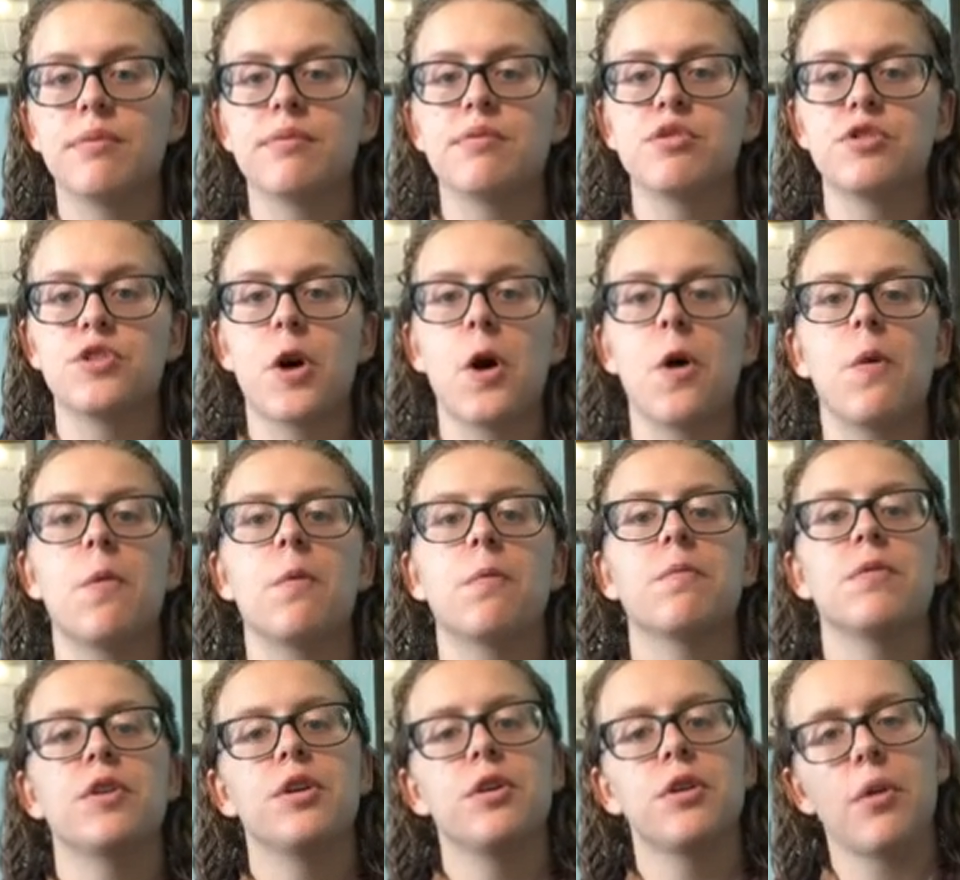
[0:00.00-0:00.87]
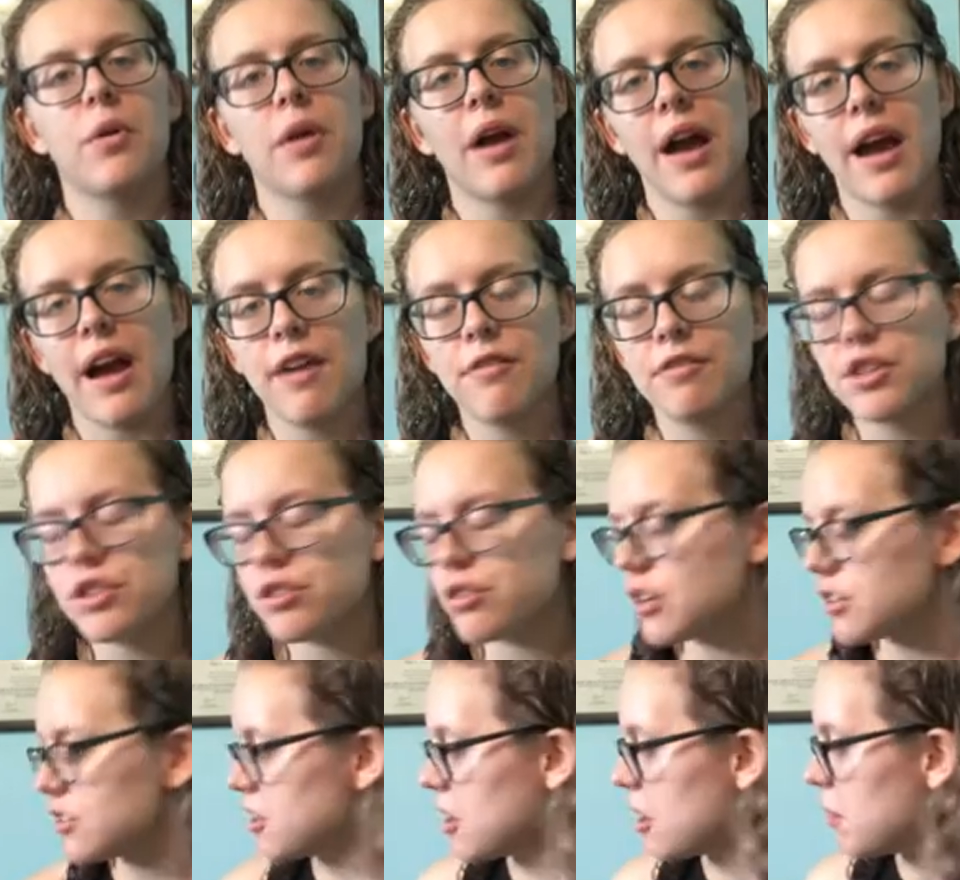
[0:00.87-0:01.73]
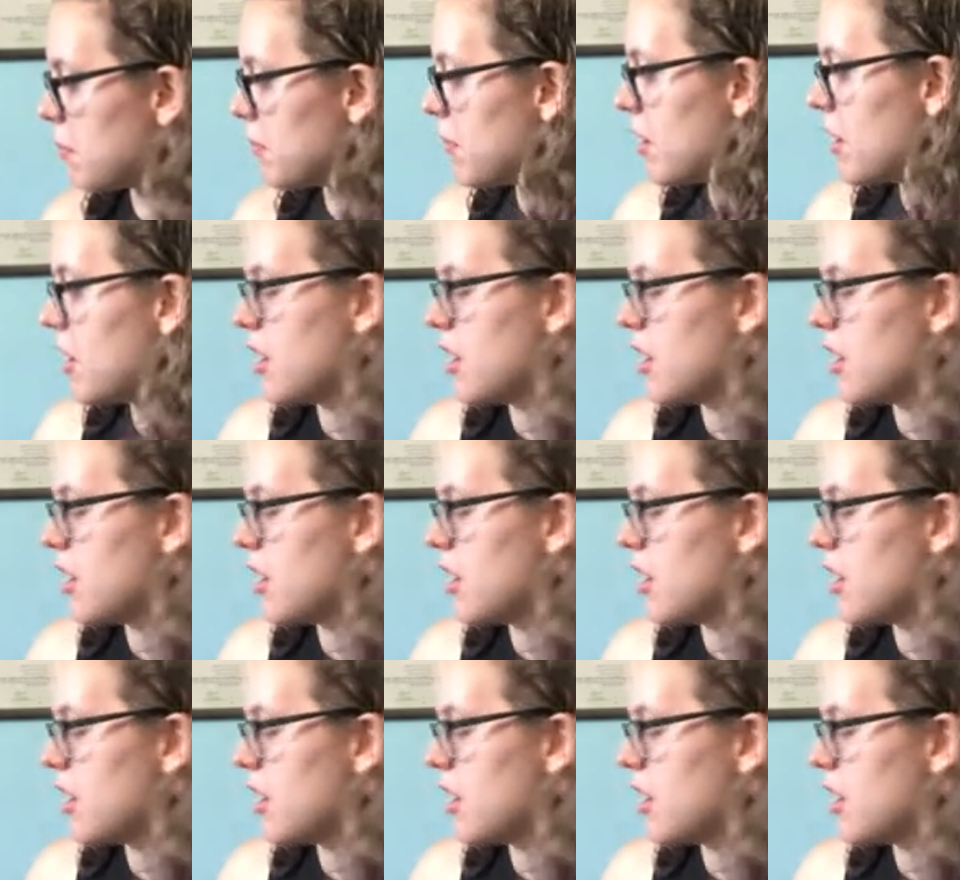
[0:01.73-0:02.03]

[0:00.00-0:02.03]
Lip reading: So you don't have to dress up.